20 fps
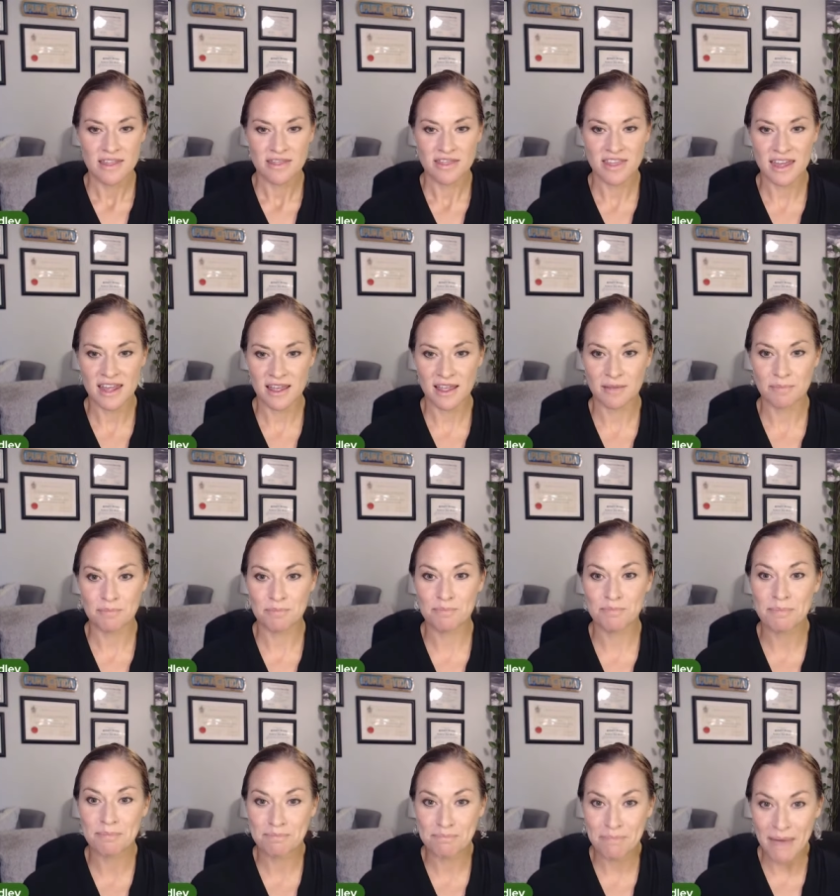the
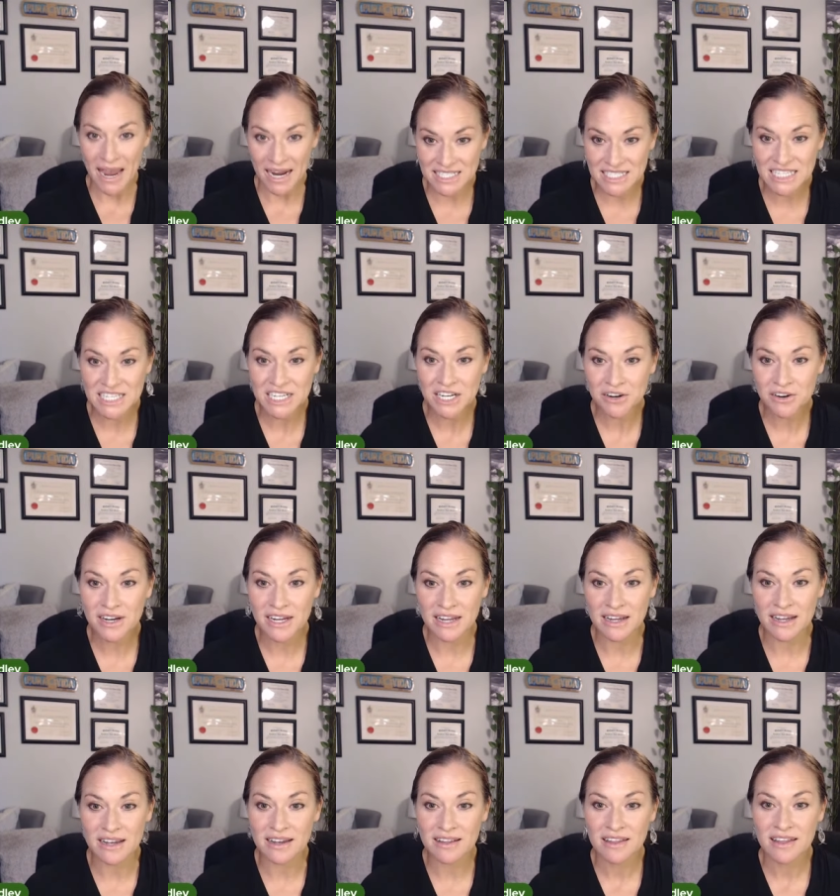
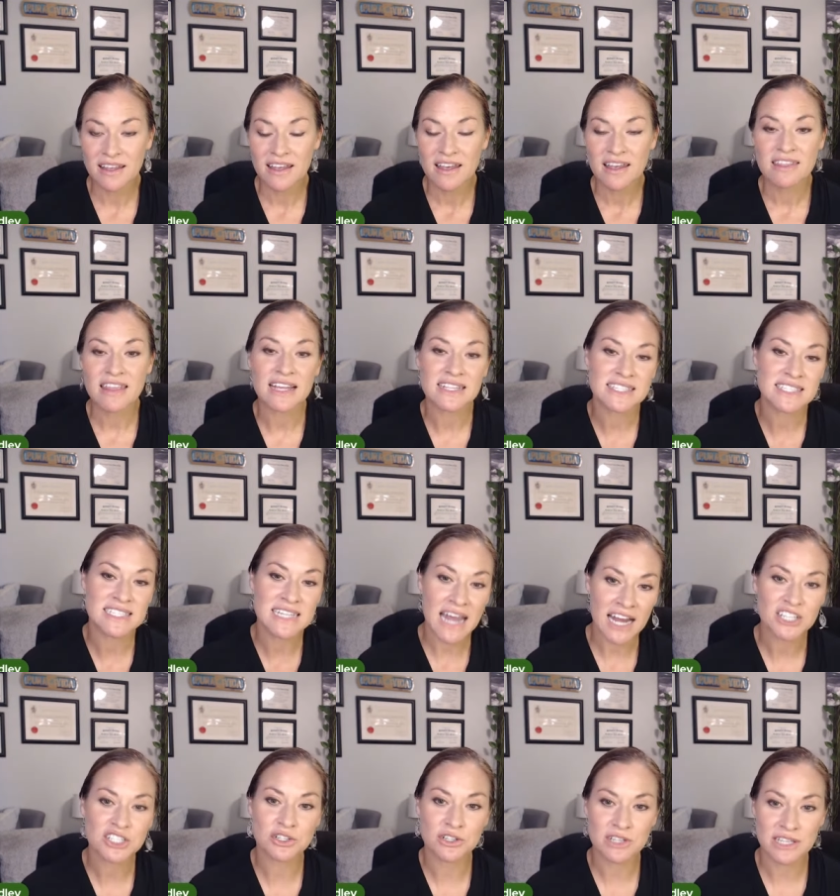bacteria that's
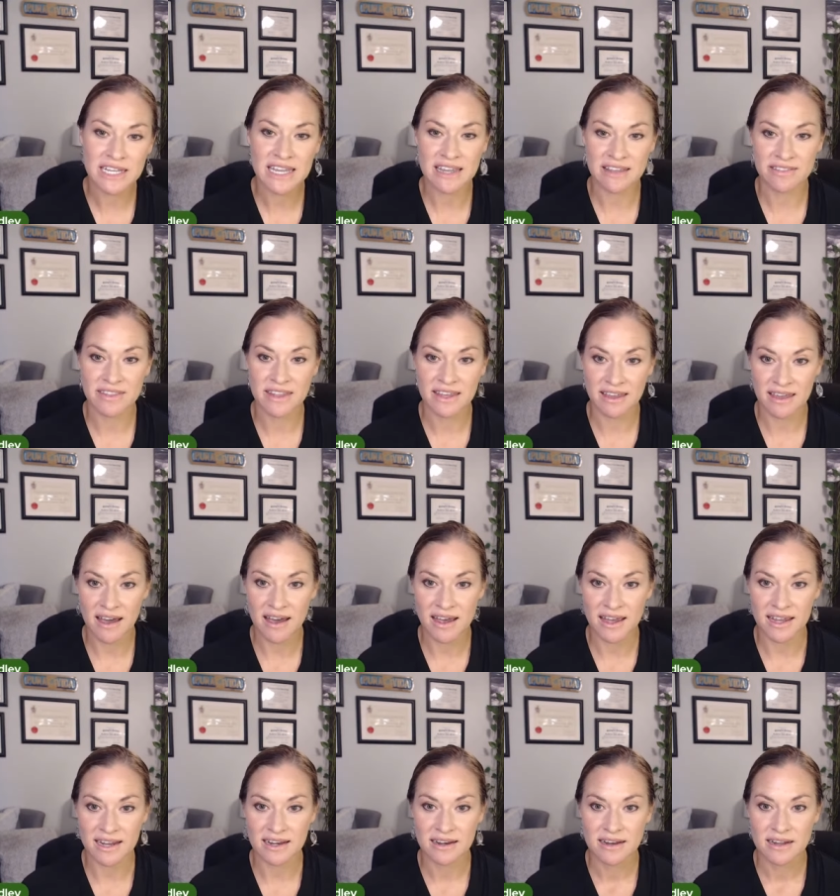naturally in the
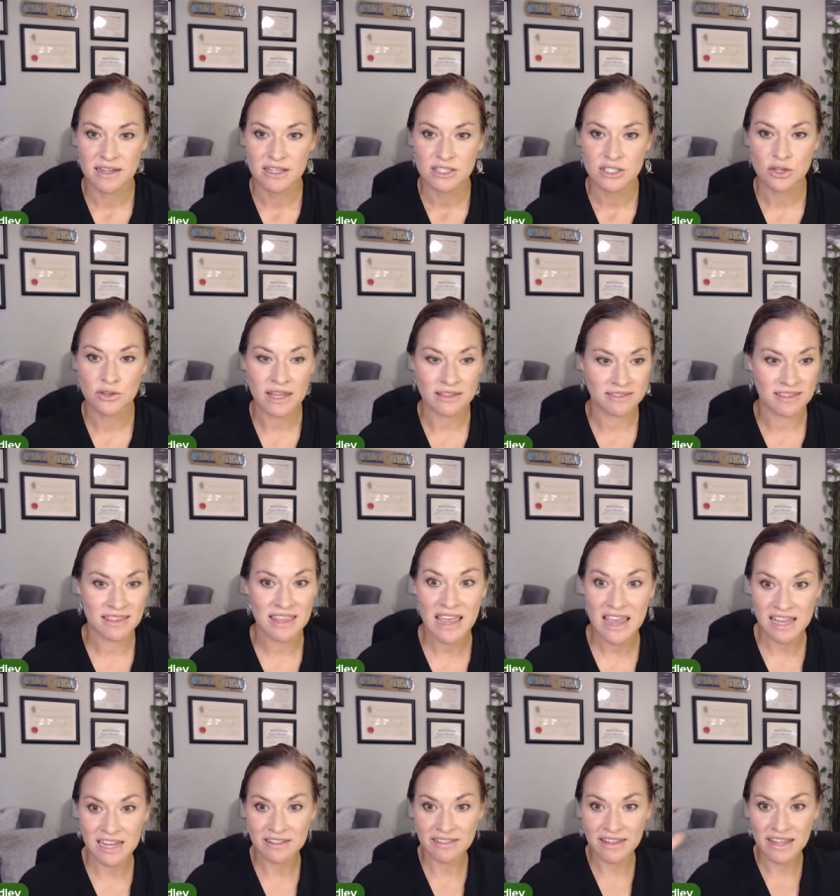gut so that they
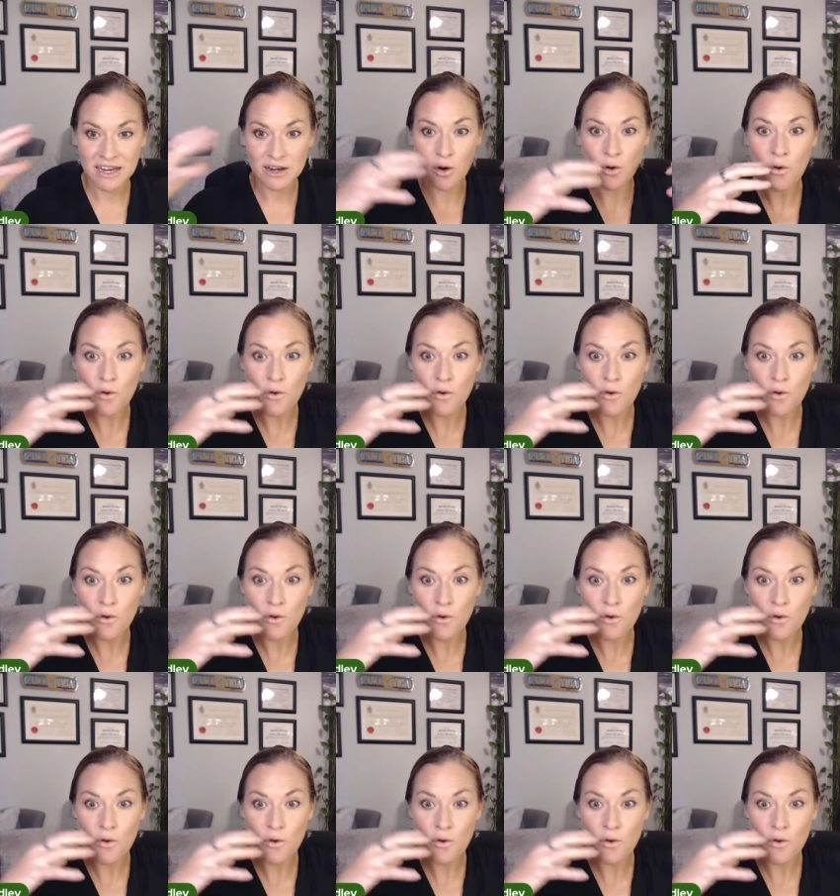can then